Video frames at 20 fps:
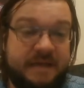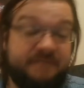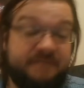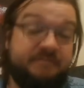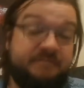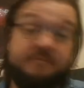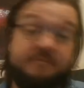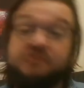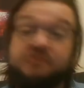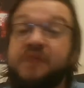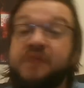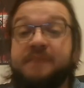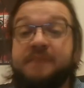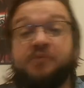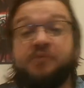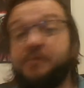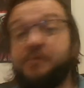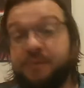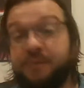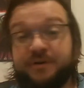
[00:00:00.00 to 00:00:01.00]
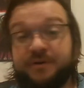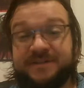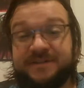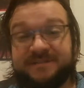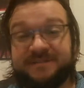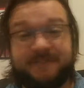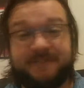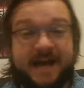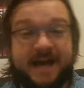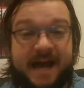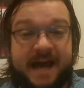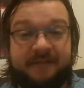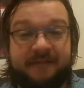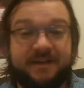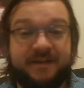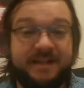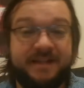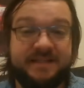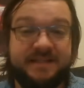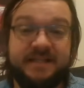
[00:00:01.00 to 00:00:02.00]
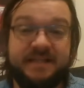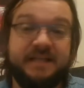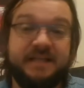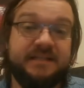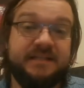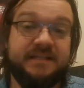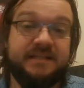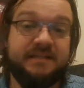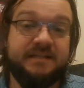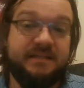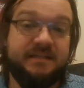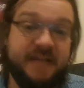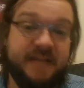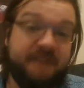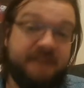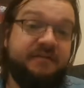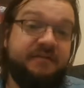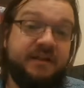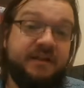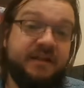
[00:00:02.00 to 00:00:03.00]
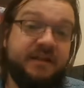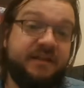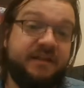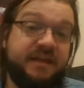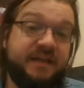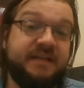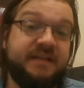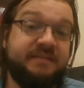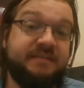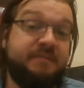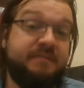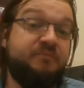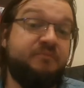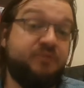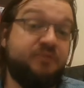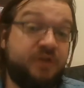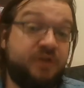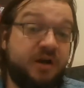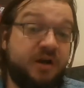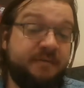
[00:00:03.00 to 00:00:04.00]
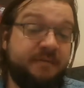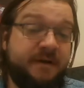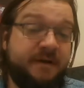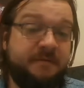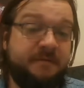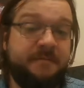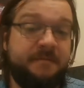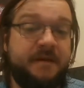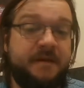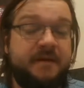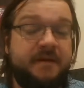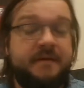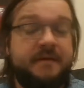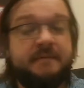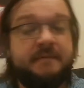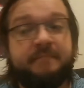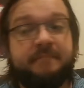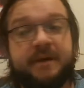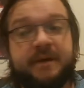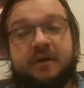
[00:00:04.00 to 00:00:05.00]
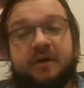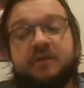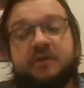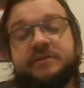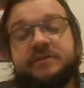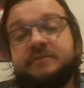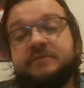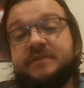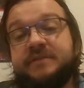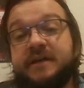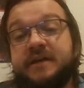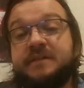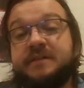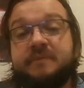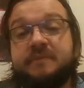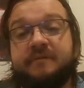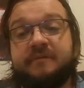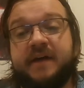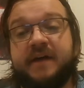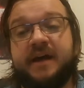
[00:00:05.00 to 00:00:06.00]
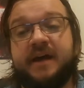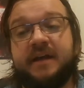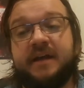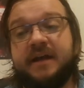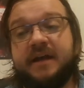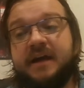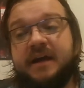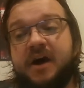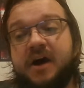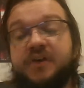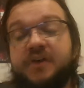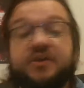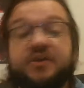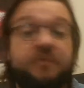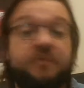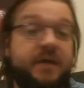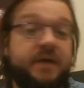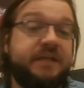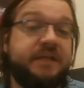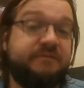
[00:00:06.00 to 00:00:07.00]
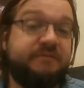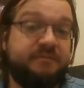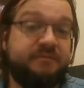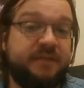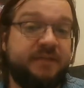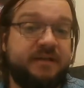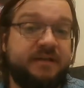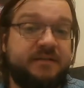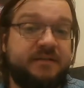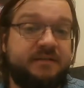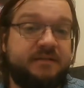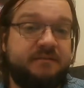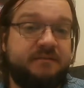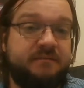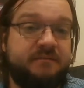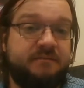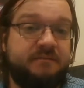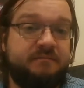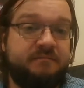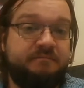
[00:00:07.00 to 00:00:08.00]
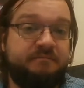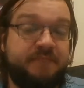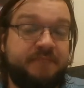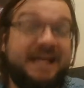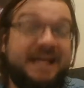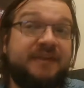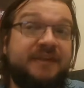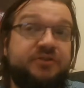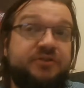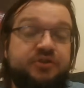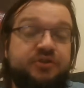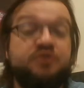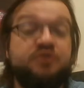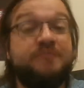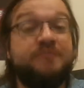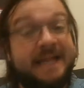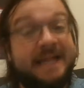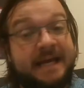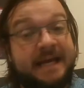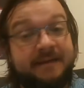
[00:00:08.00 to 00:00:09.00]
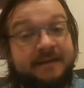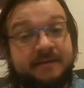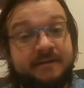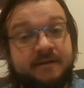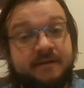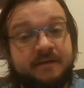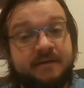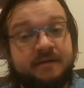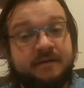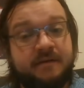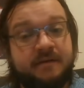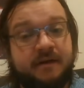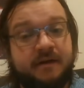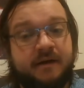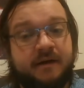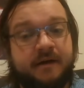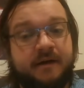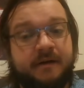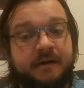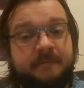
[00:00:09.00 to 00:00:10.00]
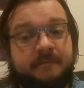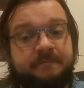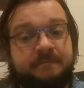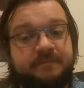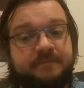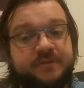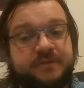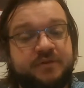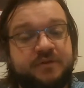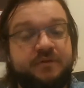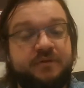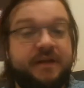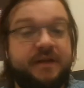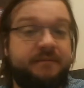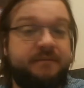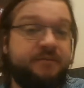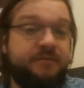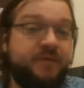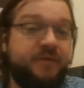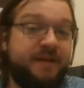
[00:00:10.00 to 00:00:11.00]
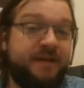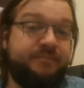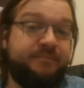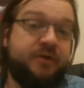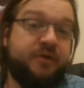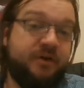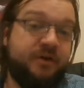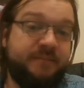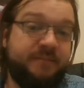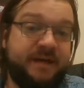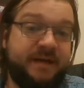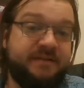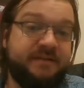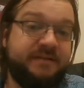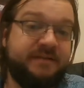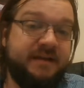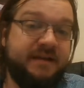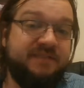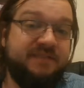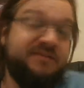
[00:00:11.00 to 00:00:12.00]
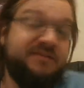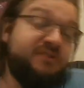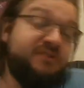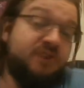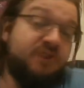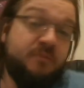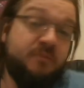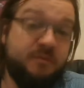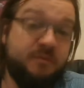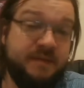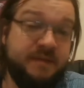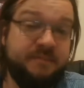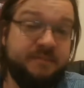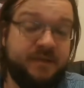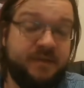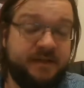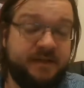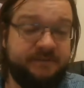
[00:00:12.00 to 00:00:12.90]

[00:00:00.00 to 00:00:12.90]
create more books by having these things as definitely things that people will talk about. But it also does provide other ways for players to play. So you hit a broader base, and you can draw more people in.